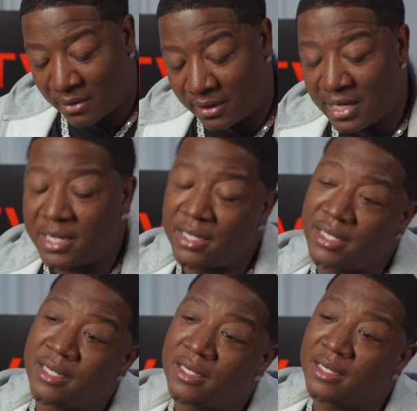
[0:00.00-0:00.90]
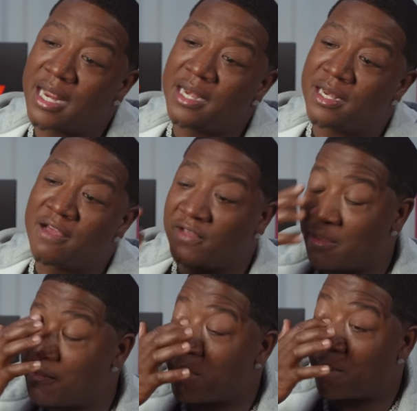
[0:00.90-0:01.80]
Nitty didn't they didn't ever
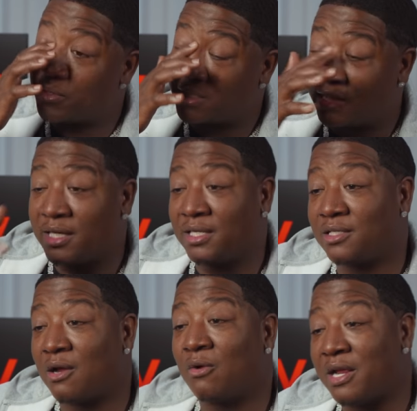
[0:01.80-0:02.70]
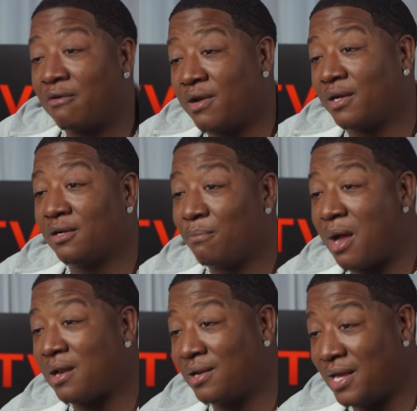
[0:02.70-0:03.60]
give me my percentage on that record,
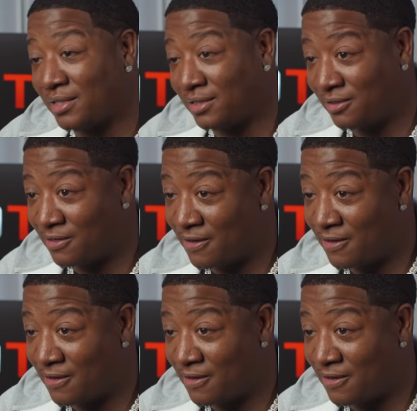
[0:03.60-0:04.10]
Bottle Lash.